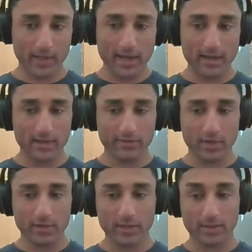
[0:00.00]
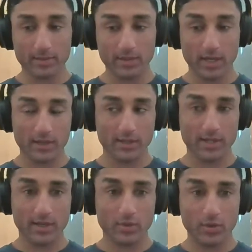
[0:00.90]
any of those type of tasks
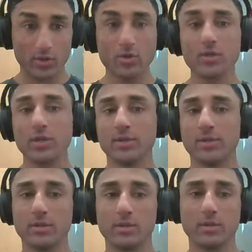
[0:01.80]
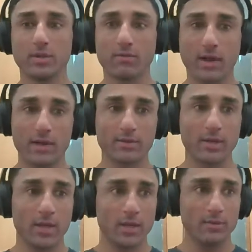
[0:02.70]
I would usually do around
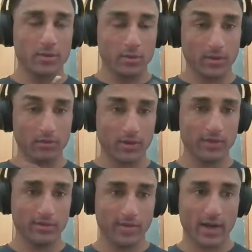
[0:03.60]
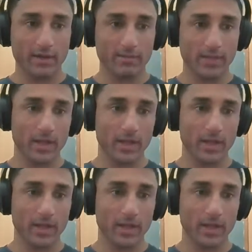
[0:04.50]
between 3 and 5.